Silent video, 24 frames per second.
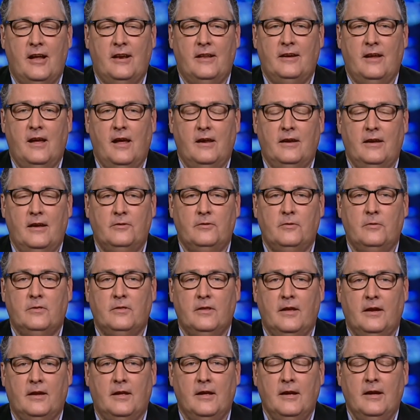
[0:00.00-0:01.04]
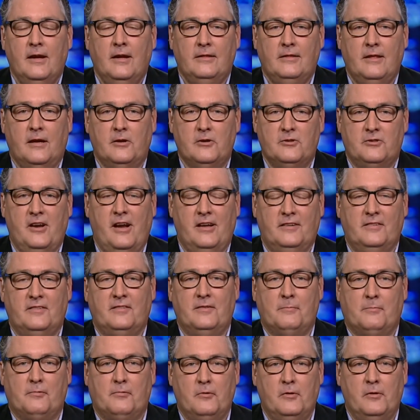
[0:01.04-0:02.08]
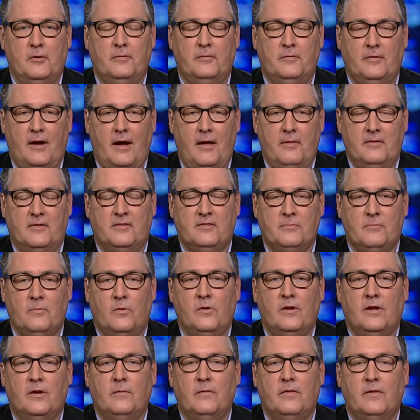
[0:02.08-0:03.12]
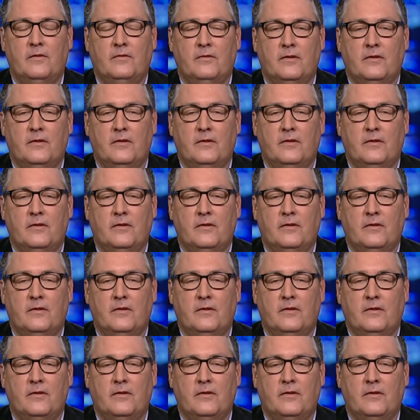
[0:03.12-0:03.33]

and I, and I, do think that her chances improved uh, this morning with this